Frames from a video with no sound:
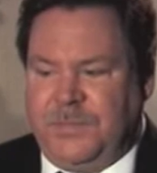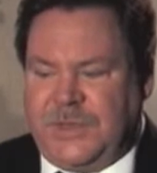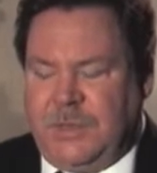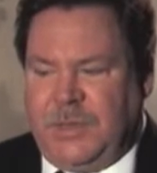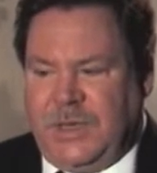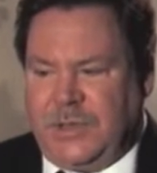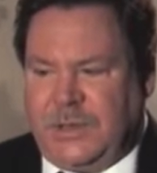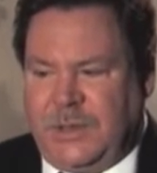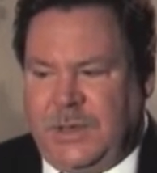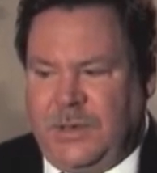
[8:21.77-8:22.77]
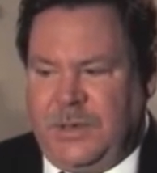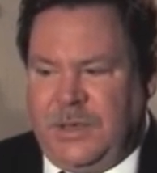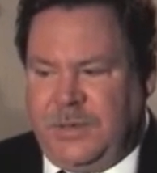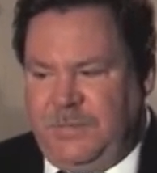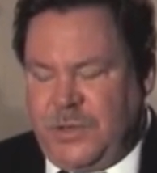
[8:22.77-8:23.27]
simulation
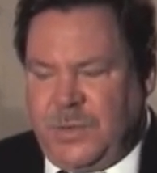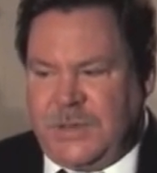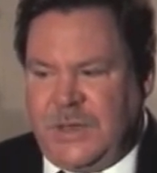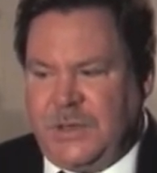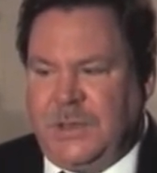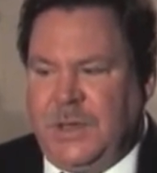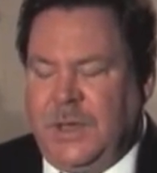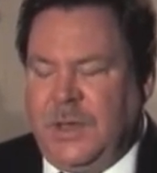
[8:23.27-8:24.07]
and the visualization